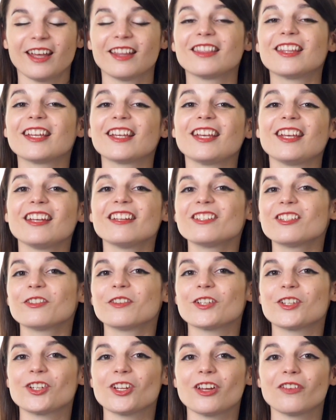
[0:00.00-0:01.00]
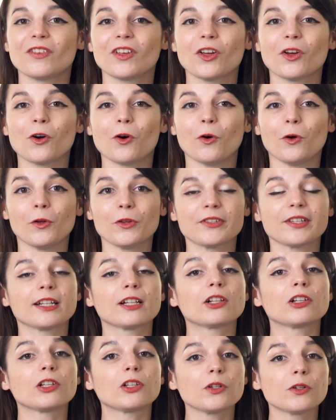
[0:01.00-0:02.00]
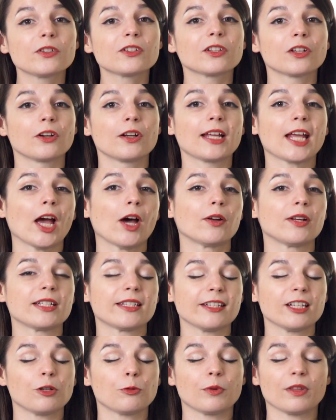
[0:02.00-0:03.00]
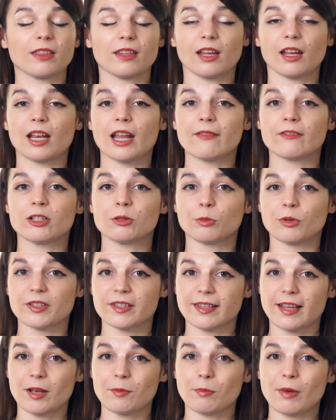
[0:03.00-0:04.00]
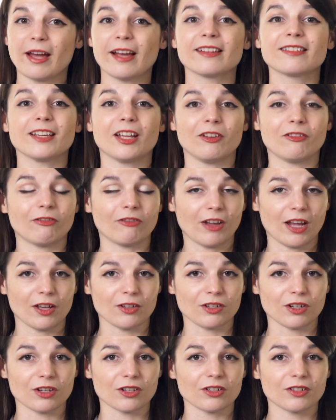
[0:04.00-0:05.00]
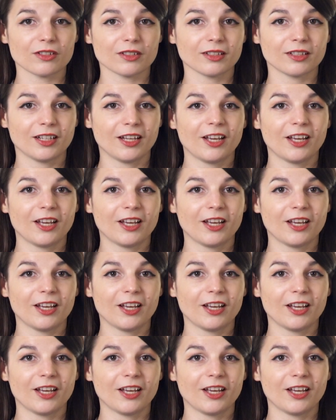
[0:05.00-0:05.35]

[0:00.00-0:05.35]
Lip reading: The key to achieving goals includes learning how to deal with the inevitable setbacks and failures.